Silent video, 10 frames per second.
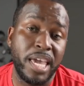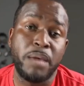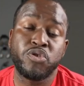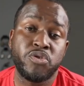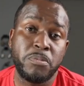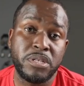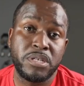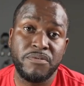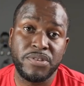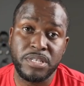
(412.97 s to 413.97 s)
game streaming
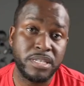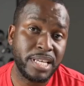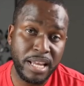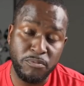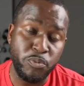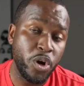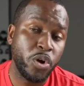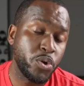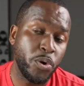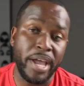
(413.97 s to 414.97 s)
services, and we
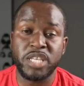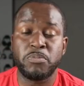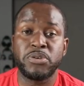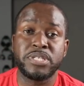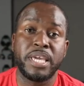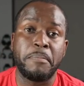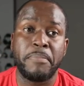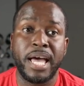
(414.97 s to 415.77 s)
all know Xbox Game